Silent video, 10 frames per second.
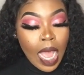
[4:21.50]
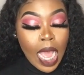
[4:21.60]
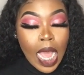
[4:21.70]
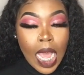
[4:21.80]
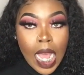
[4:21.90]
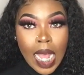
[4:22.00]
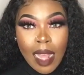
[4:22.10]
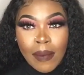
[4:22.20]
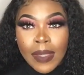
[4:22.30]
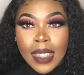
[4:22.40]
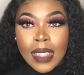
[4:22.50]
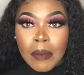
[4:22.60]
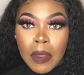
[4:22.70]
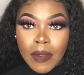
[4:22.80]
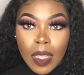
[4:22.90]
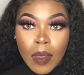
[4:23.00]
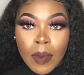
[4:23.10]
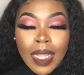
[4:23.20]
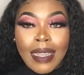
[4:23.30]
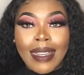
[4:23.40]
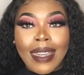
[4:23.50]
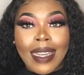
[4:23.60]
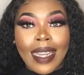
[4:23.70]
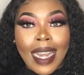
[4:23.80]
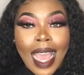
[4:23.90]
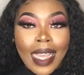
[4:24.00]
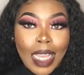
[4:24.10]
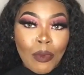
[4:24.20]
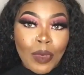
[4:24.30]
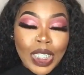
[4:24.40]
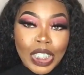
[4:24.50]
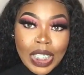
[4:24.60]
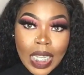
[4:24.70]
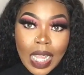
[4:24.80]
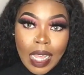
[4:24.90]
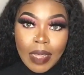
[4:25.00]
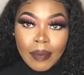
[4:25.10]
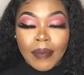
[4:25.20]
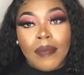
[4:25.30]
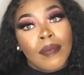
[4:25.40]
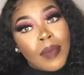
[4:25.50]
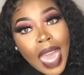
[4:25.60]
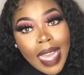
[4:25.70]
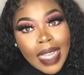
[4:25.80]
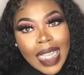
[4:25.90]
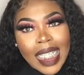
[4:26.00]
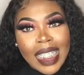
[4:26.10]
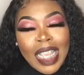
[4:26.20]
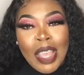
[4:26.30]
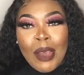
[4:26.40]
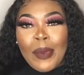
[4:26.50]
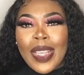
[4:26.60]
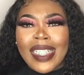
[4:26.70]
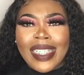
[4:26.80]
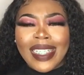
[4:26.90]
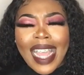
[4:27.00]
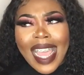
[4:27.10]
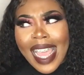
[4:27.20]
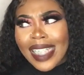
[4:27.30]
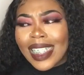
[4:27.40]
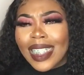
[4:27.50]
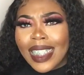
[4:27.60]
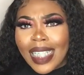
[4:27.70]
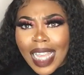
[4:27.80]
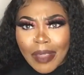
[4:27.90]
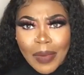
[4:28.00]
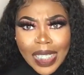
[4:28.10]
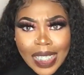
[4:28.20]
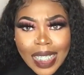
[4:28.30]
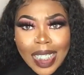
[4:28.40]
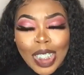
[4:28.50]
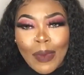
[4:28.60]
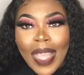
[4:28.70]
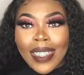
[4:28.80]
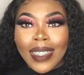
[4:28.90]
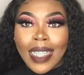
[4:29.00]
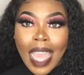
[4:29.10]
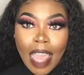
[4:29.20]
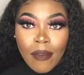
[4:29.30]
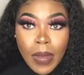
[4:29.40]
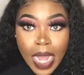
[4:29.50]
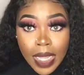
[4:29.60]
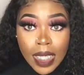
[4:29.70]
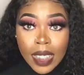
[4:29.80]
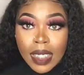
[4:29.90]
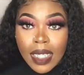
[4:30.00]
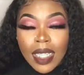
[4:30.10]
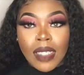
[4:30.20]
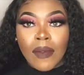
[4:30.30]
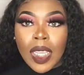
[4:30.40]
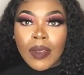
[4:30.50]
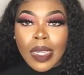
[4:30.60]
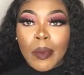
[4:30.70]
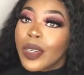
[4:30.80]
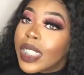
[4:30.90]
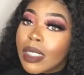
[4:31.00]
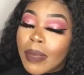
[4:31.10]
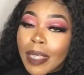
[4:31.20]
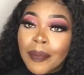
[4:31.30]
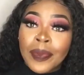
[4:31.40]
Um, some of them did not come with um, pockets, which I actually like my jeans to actually have pockets. is very important to me